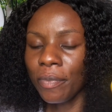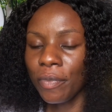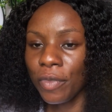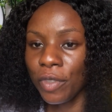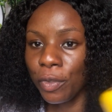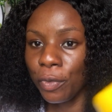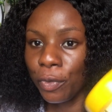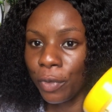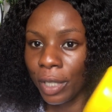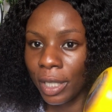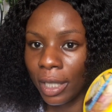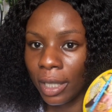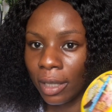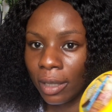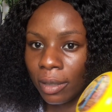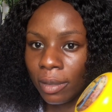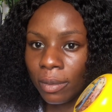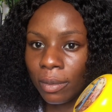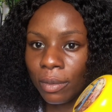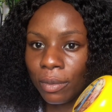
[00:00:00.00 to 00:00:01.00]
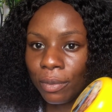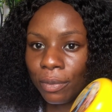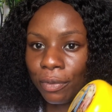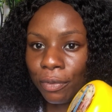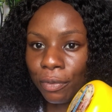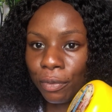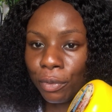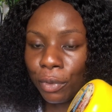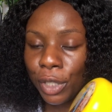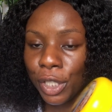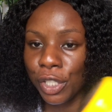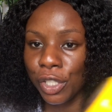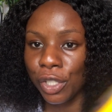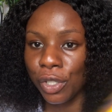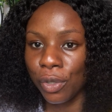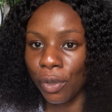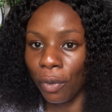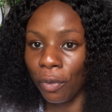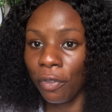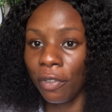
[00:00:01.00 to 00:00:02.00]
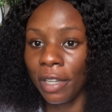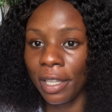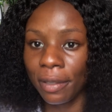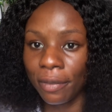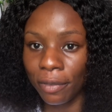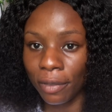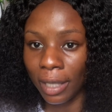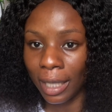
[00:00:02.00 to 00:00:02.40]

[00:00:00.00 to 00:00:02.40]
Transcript: different ranges of flavors,